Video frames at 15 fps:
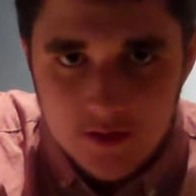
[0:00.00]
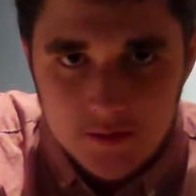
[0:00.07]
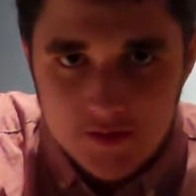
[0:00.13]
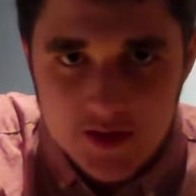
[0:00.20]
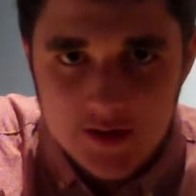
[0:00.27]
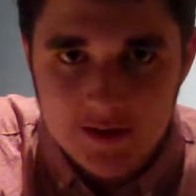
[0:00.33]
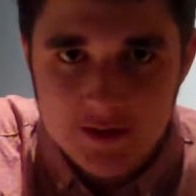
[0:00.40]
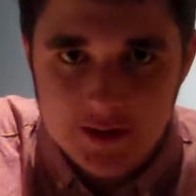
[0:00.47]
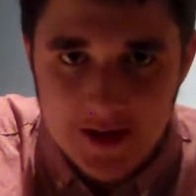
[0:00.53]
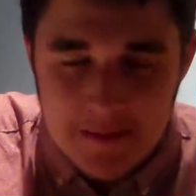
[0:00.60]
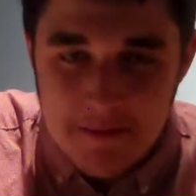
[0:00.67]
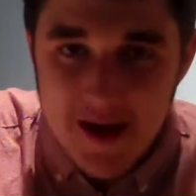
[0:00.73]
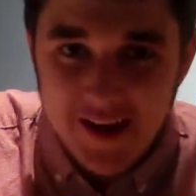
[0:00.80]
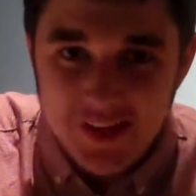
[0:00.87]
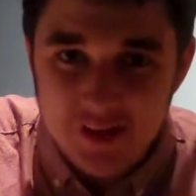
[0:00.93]
Seriously,
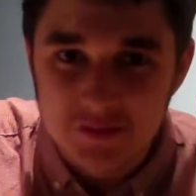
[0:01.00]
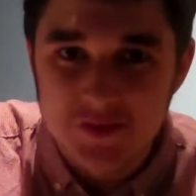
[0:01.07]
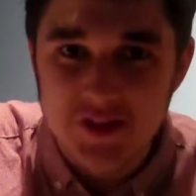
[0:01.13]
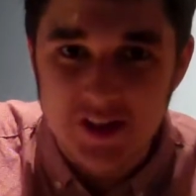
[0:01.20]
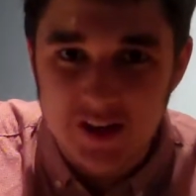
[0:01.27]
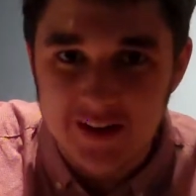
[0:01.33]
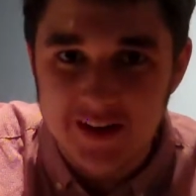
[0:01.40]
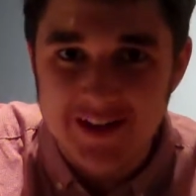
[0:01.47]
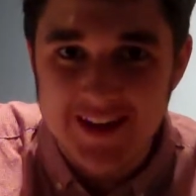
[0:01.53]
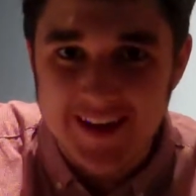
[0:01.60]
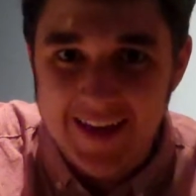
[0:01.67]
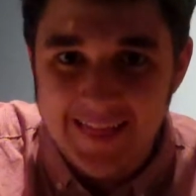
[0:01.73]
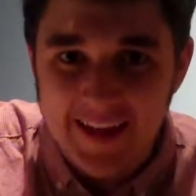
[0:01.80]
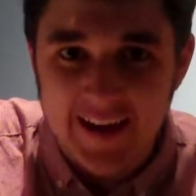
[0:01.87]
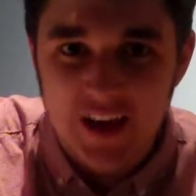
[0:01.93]
make them serious
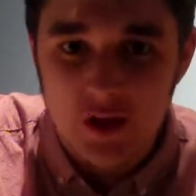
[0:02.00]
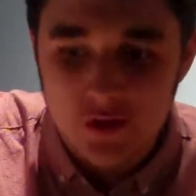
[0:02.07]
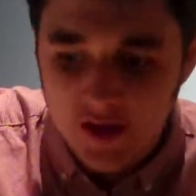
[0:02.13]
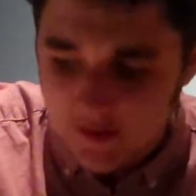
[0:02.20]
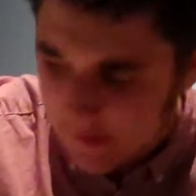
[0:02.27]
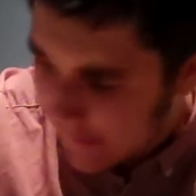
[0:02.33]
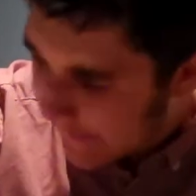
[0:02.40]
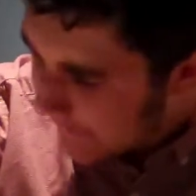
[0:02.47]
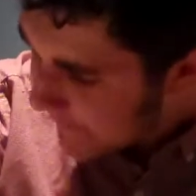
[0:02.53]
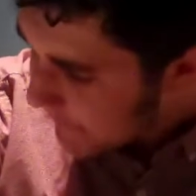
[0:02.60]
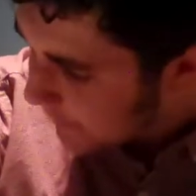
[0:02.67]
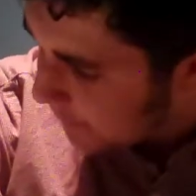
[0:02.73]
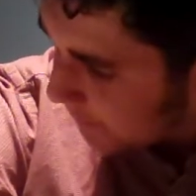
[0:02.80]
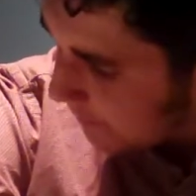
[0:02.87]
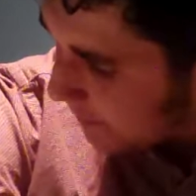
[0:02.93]
again like you did,
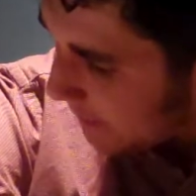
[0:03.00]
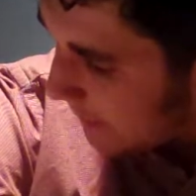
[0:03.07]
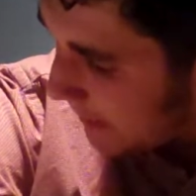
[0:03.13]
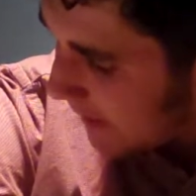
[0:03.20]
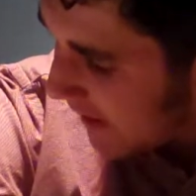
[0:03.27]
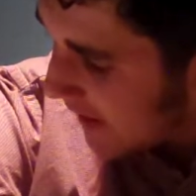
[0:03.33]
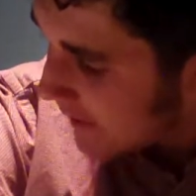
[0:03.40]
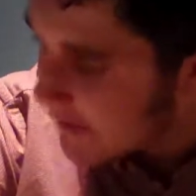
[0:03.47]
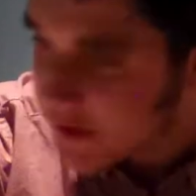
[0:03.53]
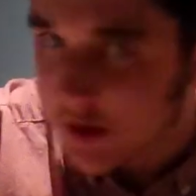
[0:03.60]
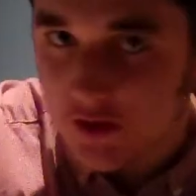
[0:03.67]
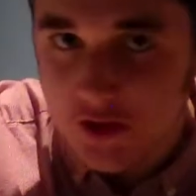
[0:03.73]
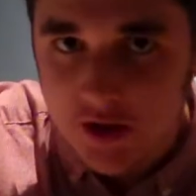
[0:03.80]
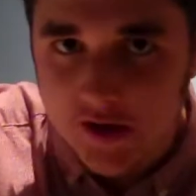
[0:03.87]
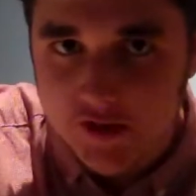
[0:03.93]
you know,
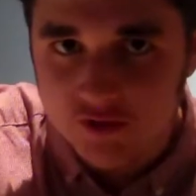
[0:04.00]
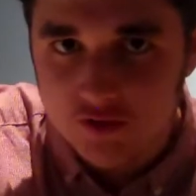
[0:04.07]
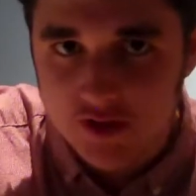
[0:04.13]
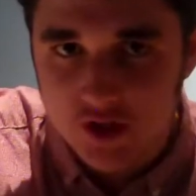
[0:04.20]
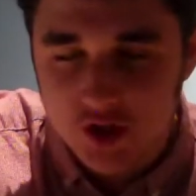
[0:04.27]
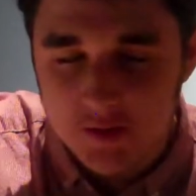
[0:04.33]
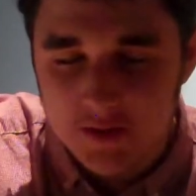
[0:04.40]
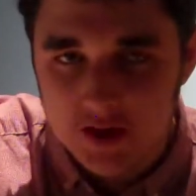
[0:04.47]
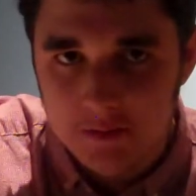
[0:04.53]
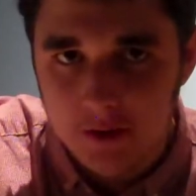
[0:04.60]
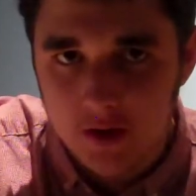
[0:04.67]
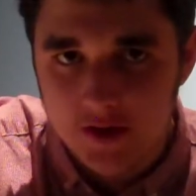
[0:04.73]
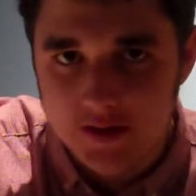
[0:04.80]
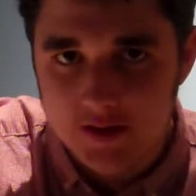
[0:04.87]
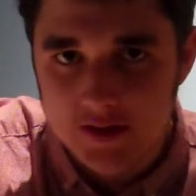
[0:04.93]
Sontaran Stratagem in the
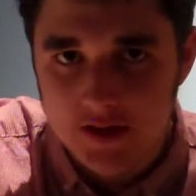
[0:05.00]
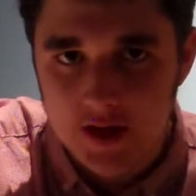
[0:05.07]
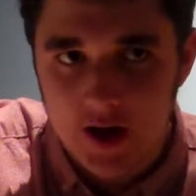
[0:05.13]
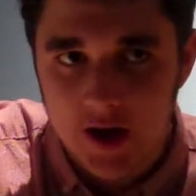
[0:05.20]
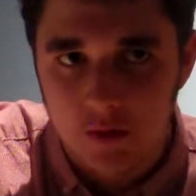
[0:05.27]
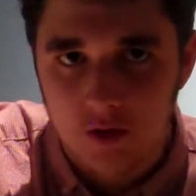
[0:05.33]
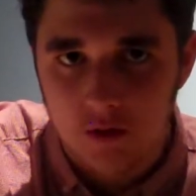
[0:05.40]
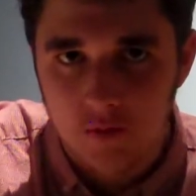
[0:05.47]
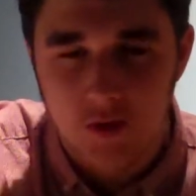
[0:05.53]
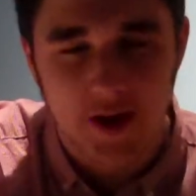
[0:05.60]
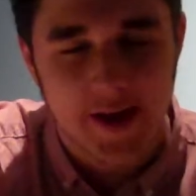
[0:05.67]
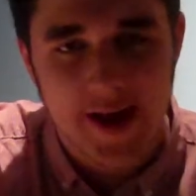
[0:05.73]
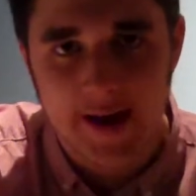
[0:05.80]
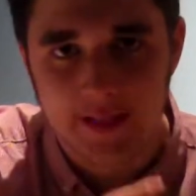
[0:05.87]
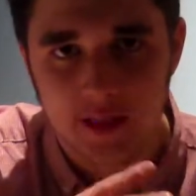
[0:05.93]
Poison Sky, well,
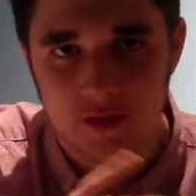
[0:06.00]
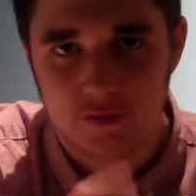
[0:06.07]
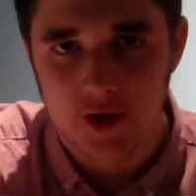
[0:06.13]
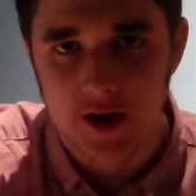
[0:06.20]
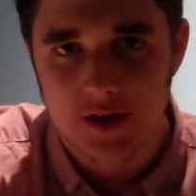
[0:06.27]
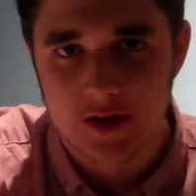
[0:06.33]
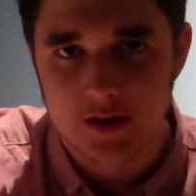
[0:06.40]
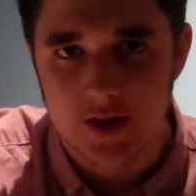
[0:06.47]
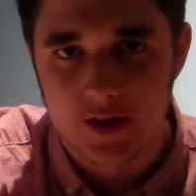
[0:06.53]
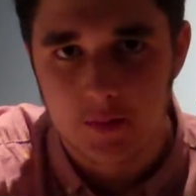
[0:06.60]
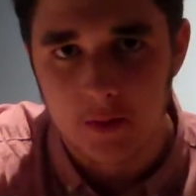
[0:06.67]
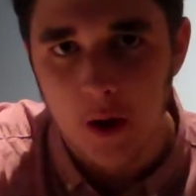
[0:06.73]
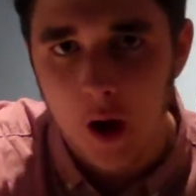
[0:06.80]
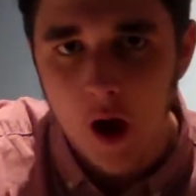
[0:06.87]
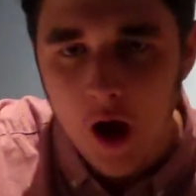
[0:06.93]
like Helen Raynor did.
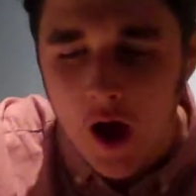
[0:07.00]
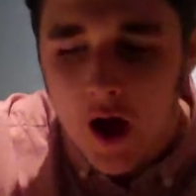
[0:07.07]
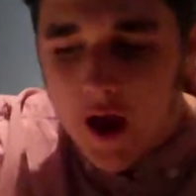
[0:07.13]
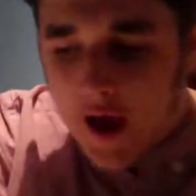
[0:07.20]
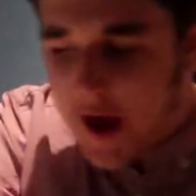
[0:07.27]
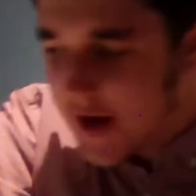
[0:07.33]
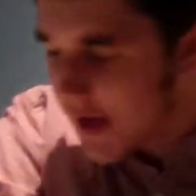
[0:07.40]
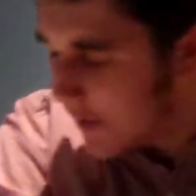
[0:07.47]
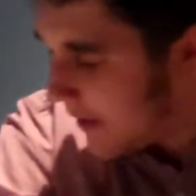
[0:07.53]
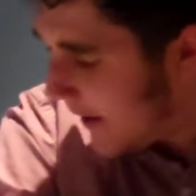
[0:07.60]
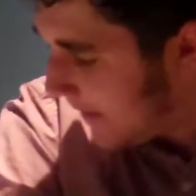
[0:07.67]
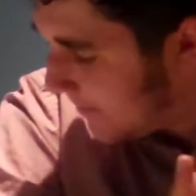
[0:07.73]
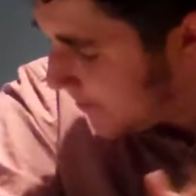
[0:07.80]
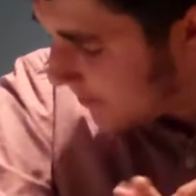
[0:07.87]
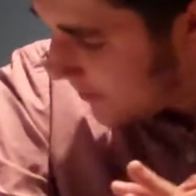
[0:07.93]
But
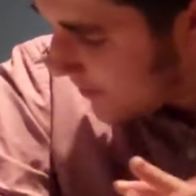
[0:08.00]
anyway,